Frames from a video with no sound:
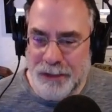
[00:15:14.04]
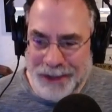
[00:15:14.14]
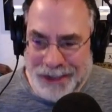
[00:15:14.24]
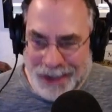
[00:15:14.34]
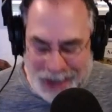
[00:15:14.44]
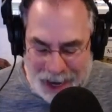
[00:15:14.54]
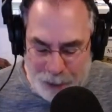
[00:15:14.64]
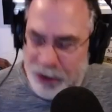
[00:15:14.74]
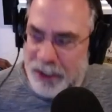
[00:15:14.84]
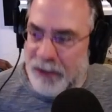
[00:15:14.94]

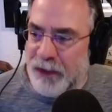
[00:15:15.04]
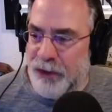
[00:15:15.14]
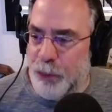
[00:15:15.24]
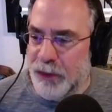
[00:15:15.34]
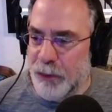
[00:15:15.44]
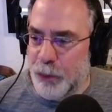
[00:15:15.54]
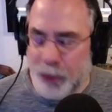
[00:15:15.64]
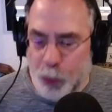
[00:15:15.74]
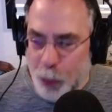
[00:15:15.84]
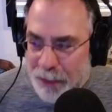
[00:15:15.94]
enamored in this with
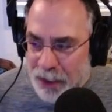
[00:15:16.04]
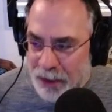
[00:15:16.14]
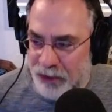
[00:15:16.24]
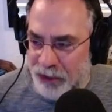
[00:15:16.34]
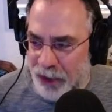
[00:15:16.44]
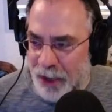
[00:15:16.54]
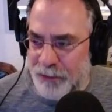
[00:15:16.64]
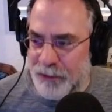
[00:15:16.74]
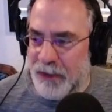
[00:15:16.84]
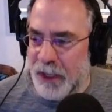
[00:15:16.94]
the women and
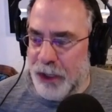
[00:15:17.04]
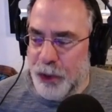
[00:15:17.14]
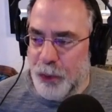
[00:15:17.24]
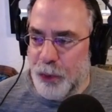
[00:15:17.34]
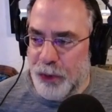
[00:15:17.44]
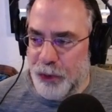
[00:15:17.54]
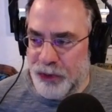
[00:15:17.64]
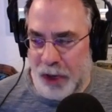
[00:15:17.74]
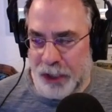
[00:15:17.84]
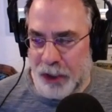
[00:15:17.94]
stuff, and then you
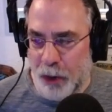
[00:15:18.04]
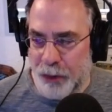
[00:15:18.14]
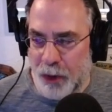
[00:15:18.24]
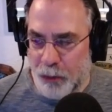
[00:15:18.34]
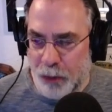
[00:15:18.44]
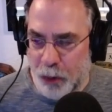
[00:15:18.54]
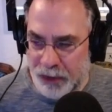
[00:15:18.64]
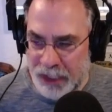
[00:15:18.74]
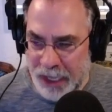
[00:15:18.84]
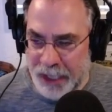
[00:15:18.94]
start going
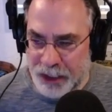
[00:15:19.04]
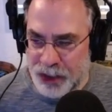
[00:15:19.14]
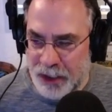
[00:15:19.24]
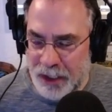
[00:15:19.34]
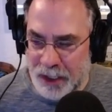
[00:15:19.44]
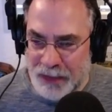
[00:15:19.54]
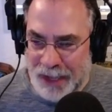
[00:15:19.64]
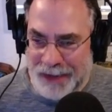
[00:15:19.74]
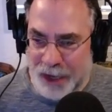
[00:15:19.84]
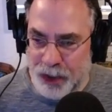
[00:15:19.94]
over the edge, and
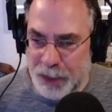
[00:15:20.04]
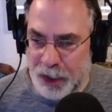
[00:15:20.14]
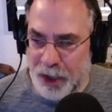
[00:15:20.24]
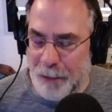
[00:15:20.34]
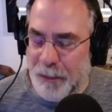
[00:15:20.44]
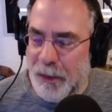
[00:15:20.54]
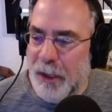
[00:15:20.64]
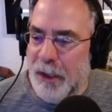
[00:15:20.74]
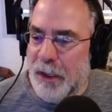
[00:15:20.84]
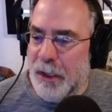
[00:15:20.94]
that's how you become
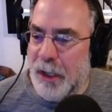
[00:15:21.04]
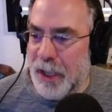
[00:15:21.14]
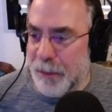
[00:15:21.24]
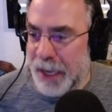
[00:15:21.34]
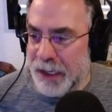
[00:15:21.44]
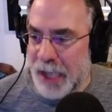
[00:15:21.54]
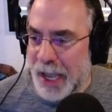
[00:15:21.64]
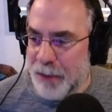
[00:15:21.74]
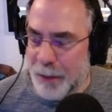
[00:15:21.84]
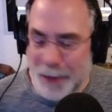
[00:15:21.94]
a bad
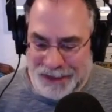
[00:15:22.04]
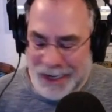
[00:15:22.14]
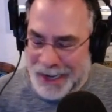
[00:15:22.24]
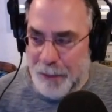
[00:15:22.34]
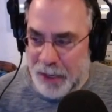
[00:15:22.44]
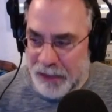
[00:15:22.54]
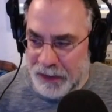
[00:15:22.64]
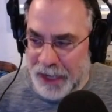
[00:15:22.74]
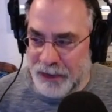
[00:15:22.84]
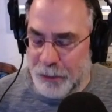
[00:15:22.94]
cop. I'm not saying it happened in
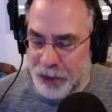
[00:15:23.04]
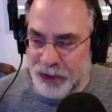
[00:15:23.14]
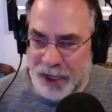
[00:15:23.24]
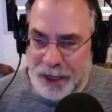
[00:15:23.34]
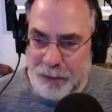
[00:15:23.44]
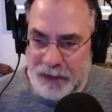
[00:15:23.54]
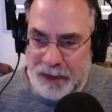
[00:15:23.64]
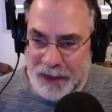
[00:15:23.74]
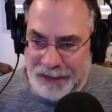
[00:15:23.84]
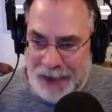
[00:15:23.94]
this case. I'm just saying
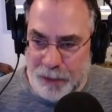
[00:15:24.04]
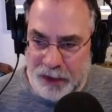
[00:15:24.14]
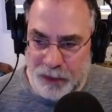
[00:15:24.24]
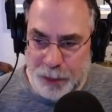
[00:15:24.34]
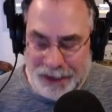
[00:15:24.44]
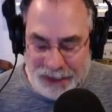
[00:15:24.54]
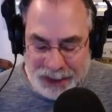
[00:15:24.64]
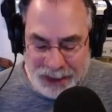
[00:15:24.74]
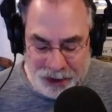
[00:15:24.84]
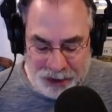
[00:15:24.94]
that happens. But I
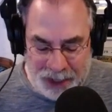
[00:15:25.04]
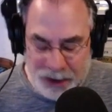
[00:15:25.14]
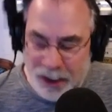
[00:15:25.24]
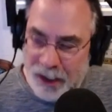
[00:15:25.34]
did hear that